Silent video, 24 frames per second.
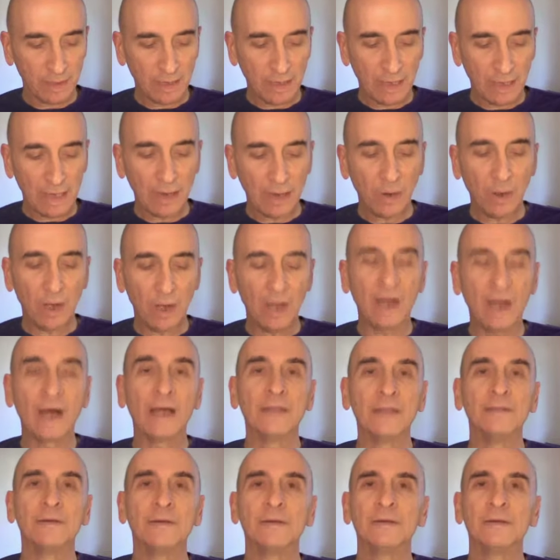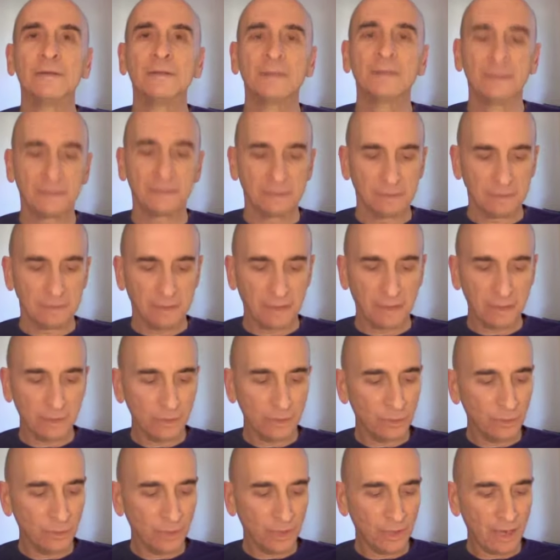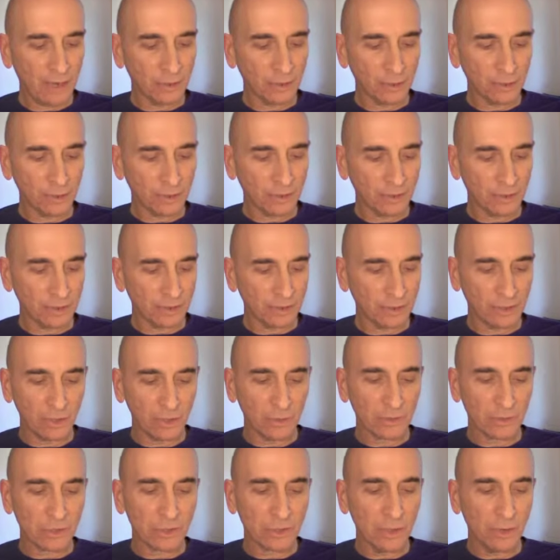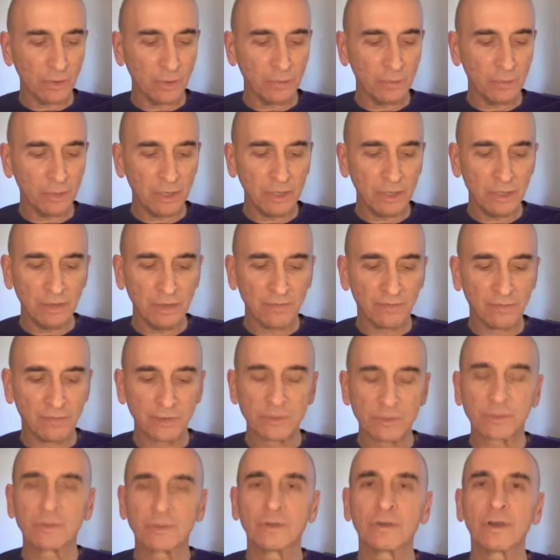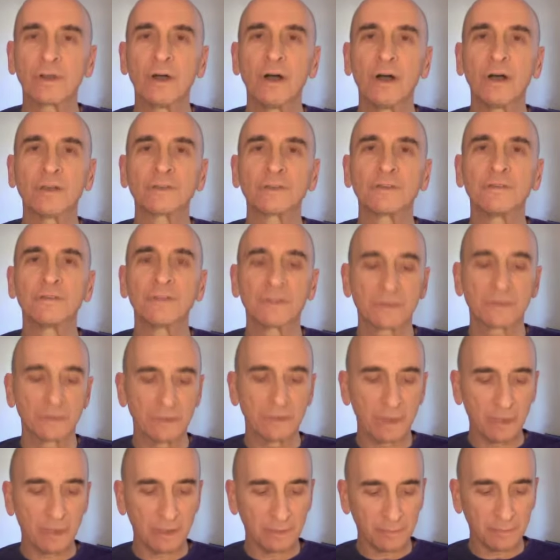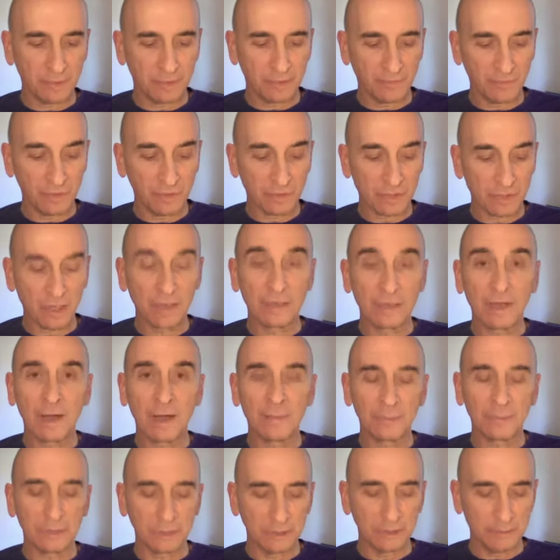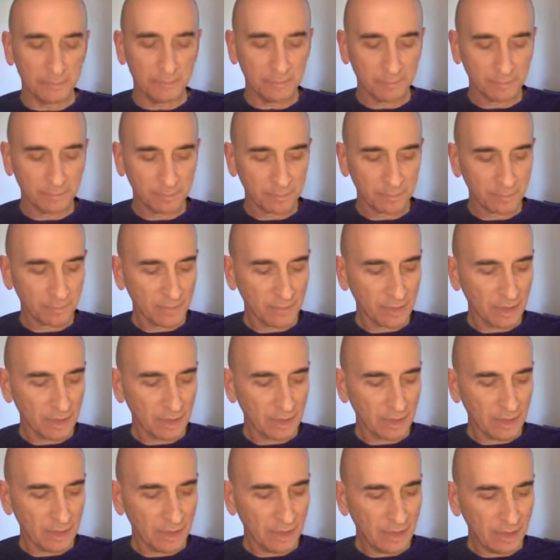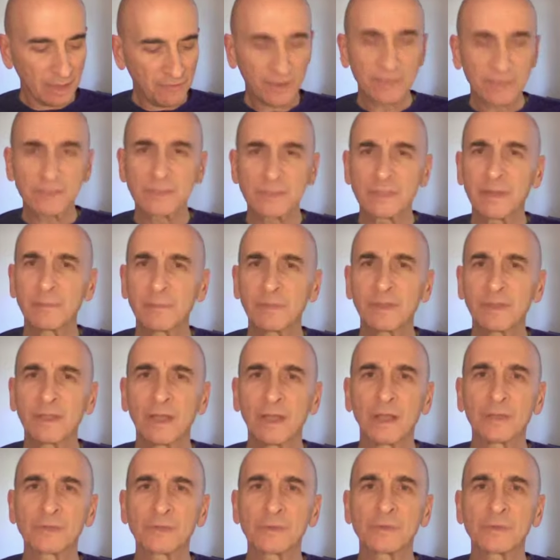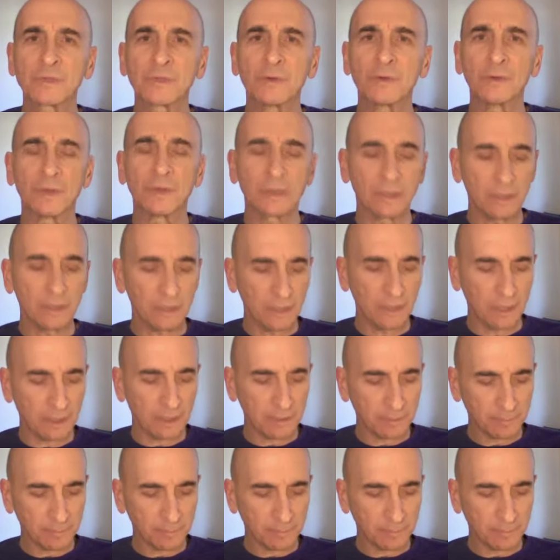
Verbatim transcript: How odd! I knew without looking that there was no immediate physical cause of this, anom- of this anomaly. I felt something else was going on,